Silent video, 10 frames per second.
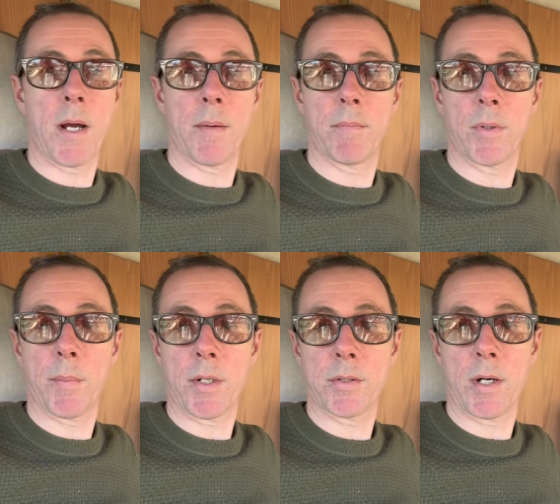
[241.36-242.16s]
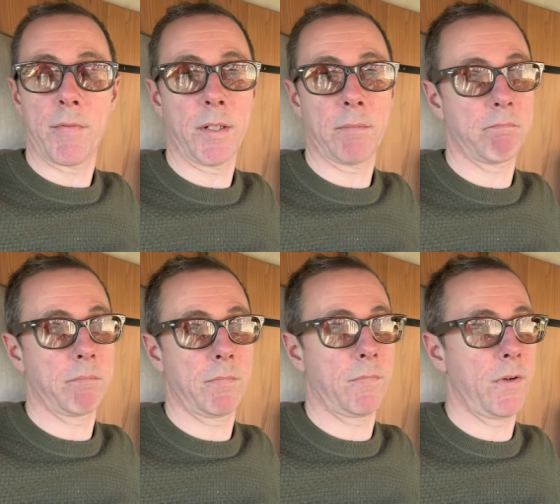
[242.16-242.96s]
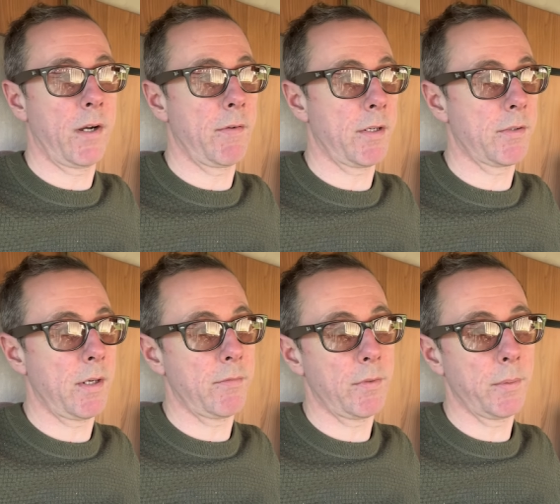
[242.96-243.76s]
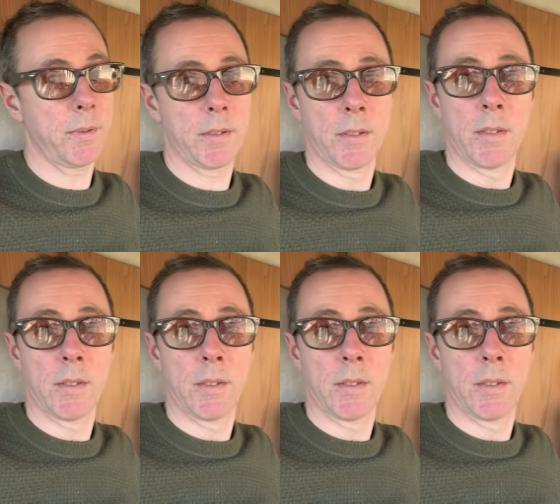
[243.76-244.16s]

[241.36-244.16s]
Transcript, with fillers: up, not much traffic, very, very straightforward.